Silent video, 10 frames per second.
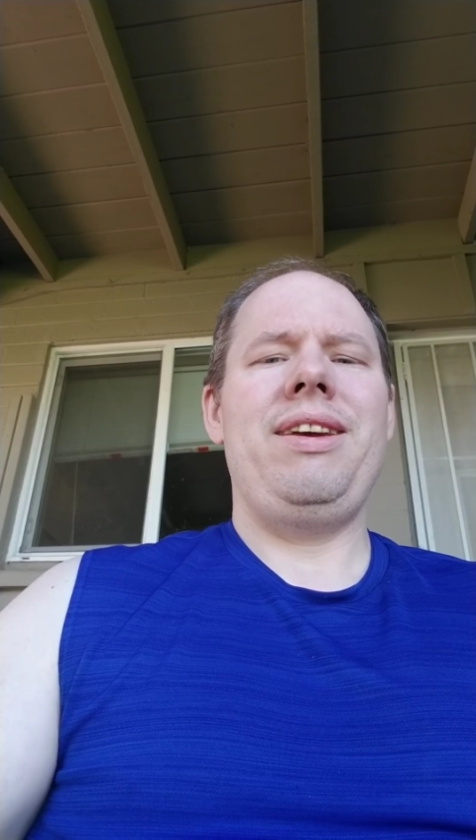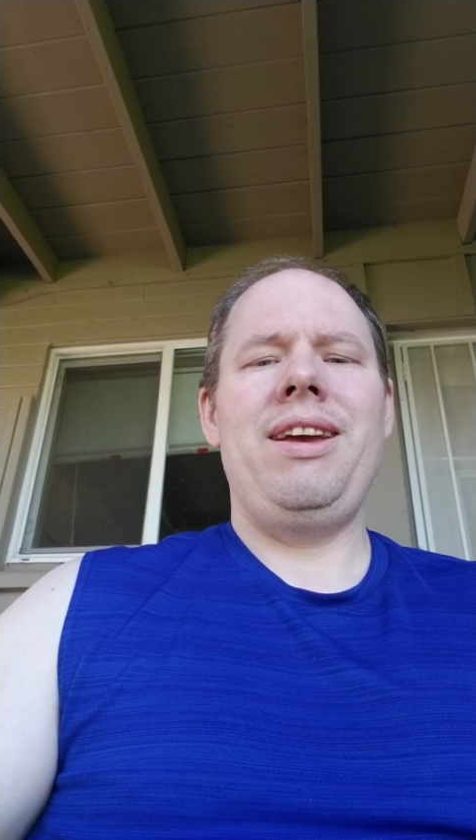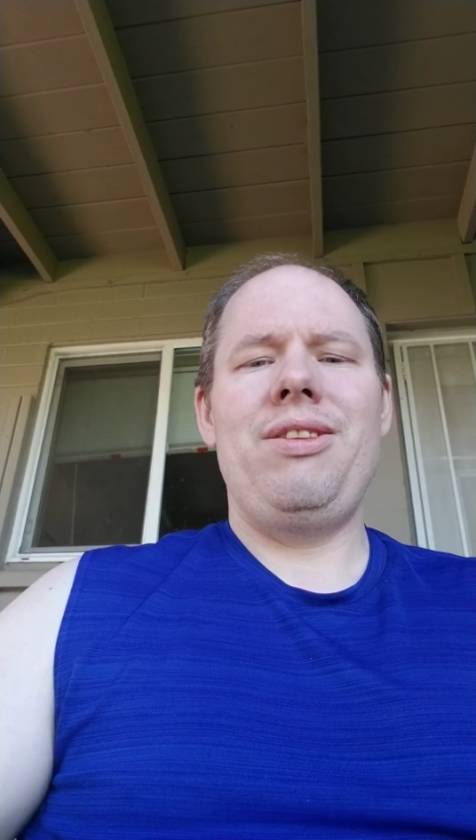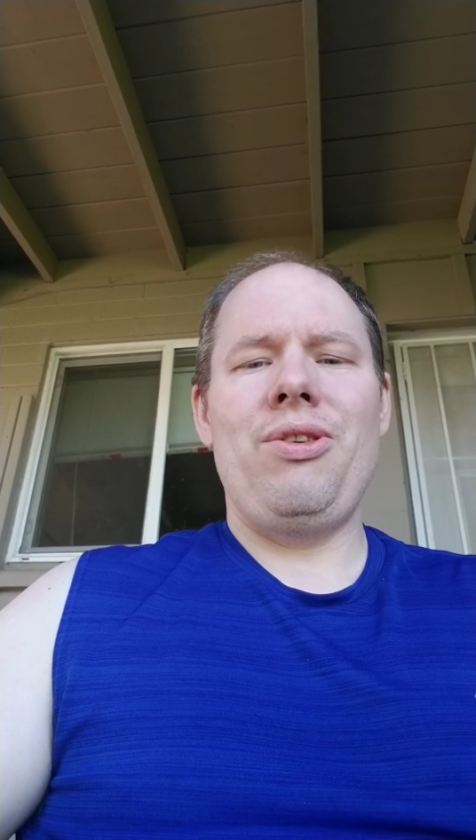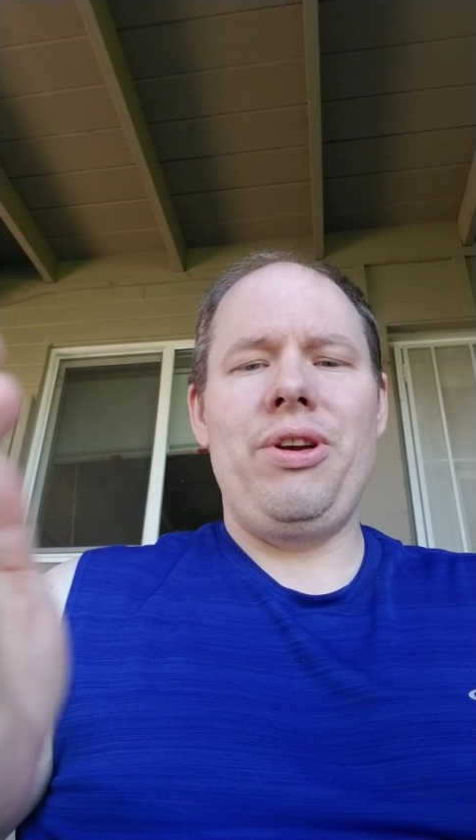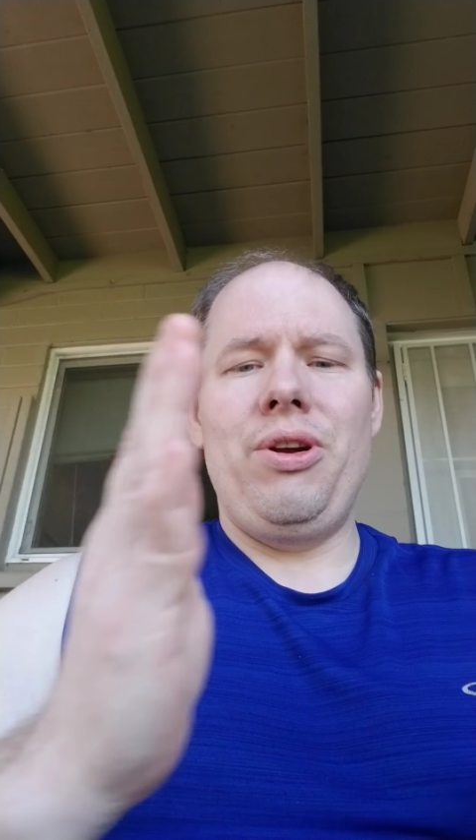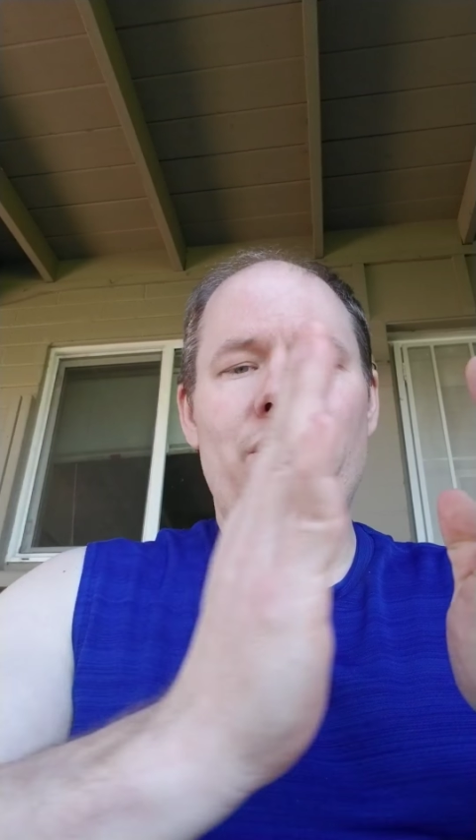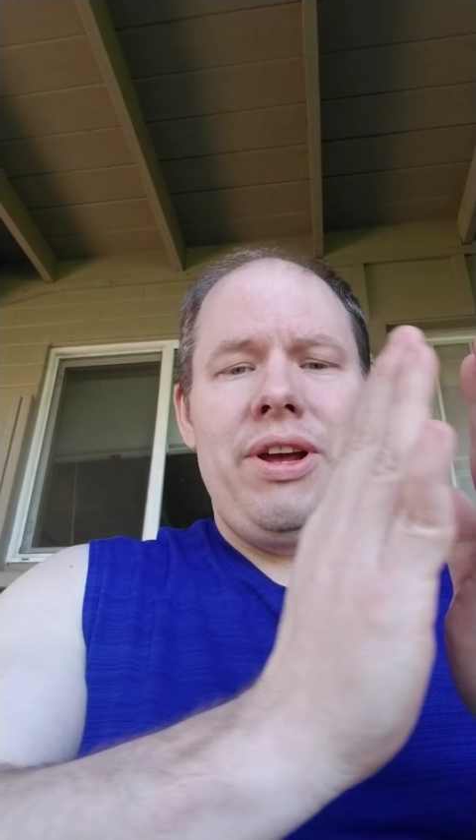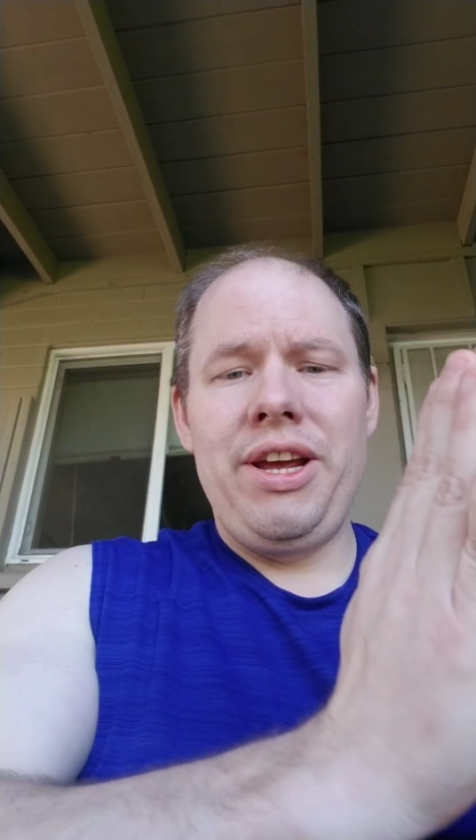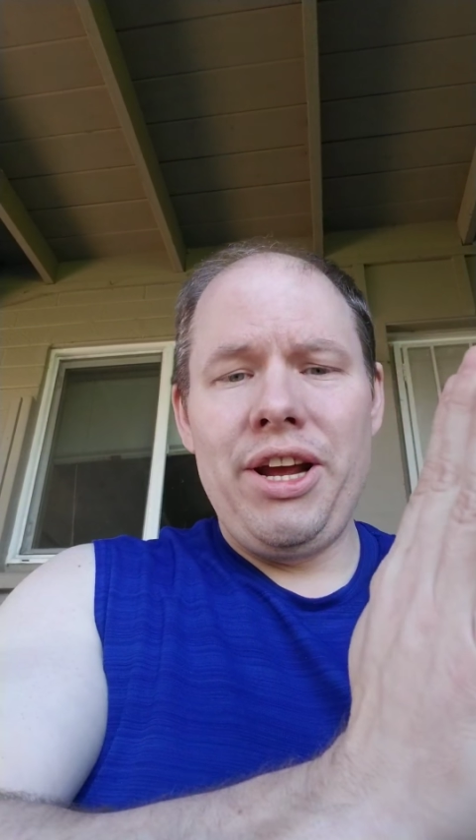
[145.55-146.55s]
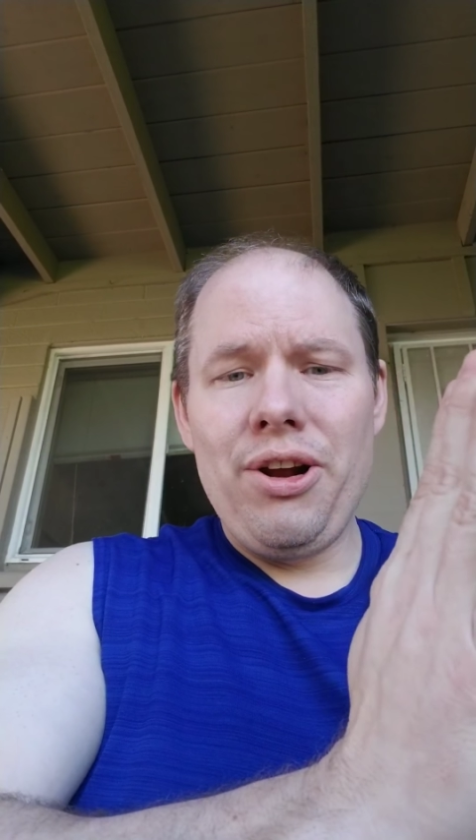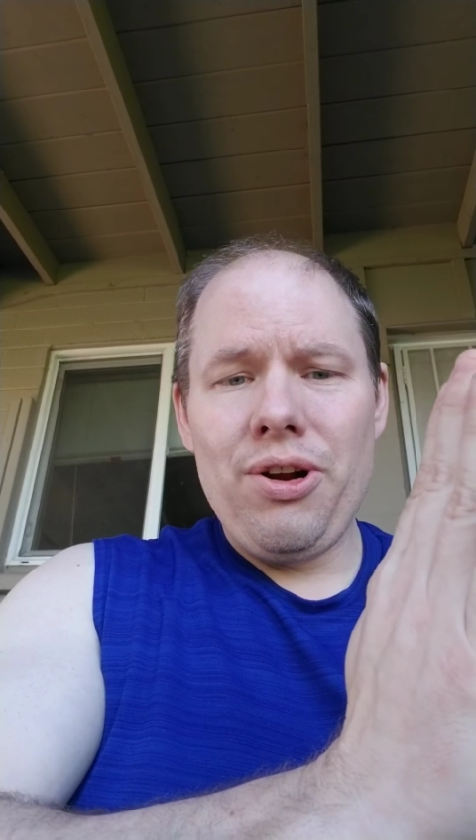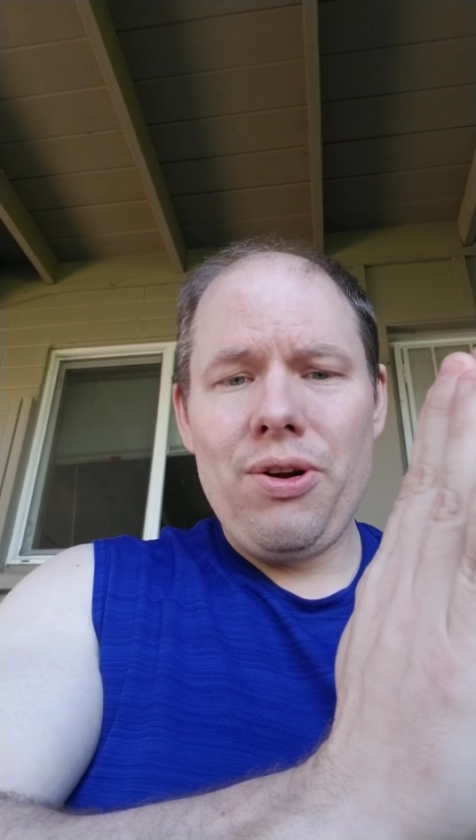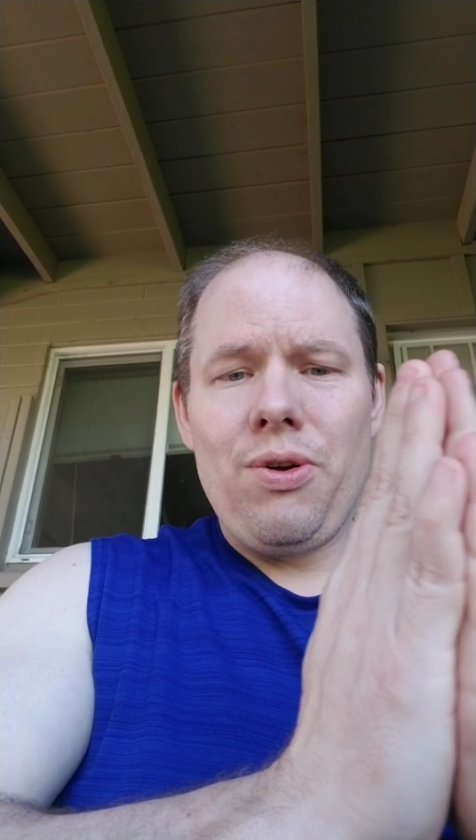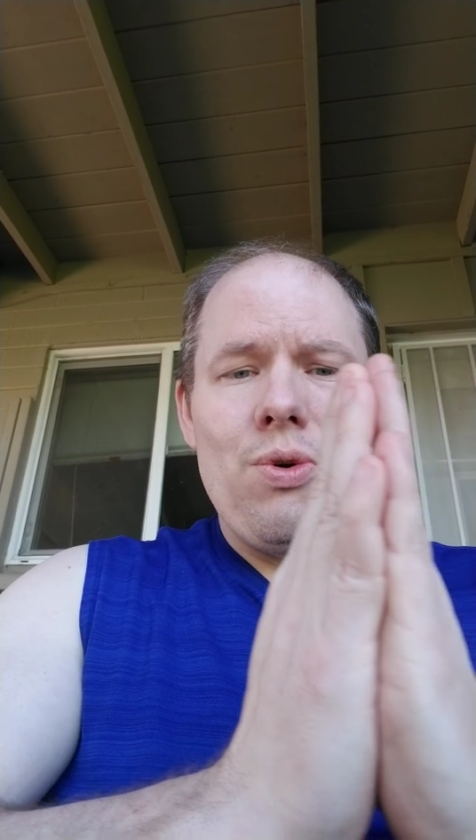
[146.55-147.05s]
either you're
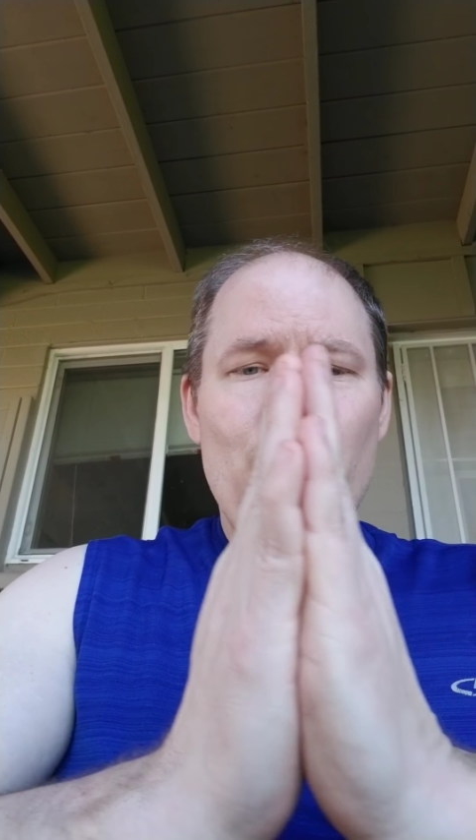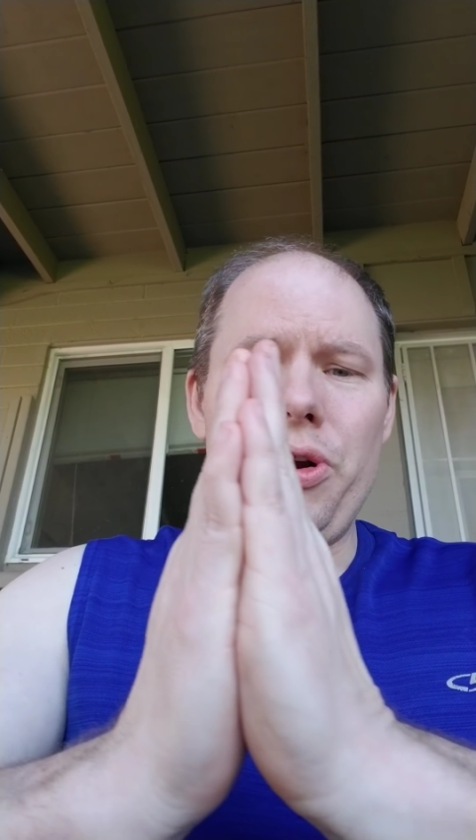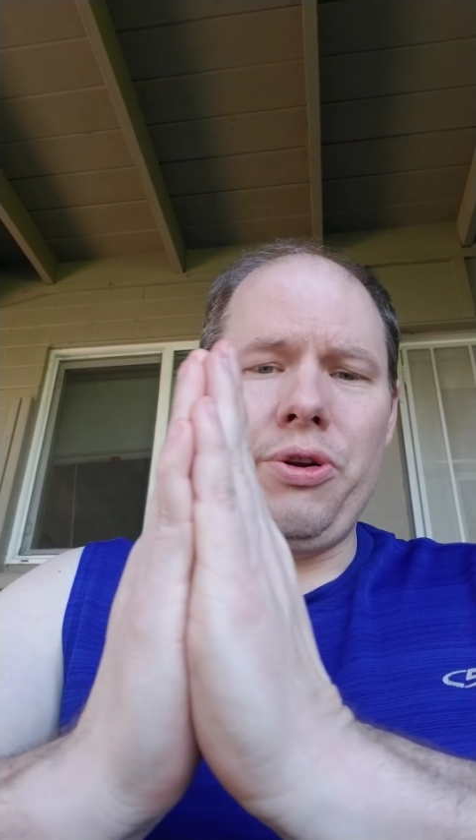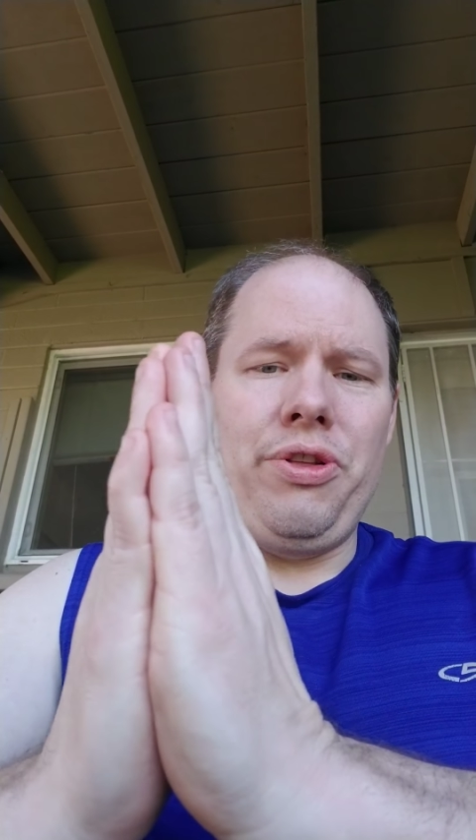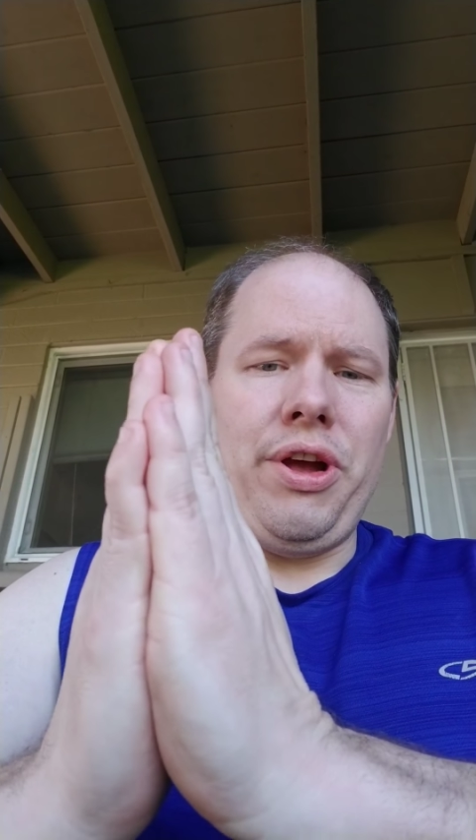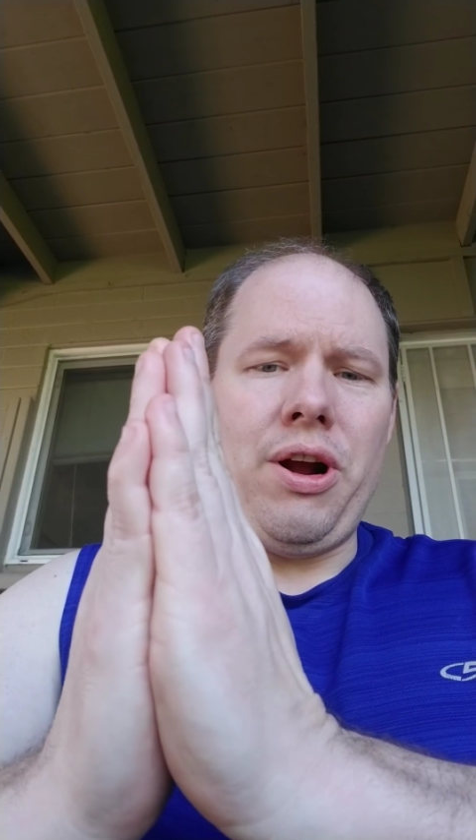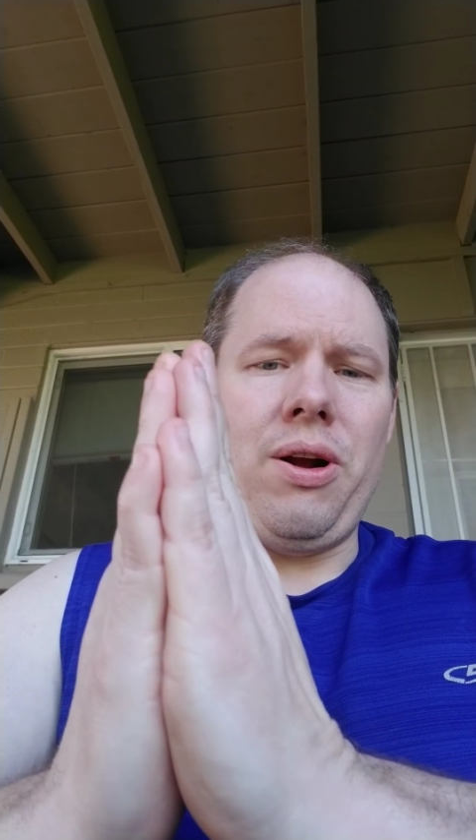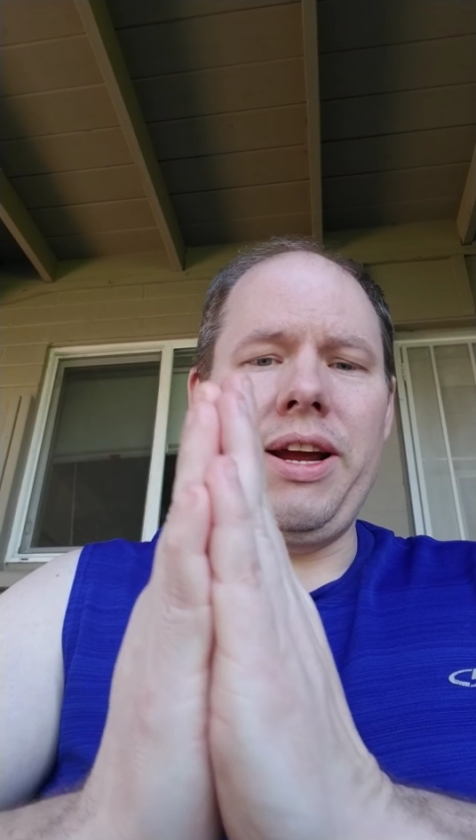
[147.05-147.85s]
here or you're there.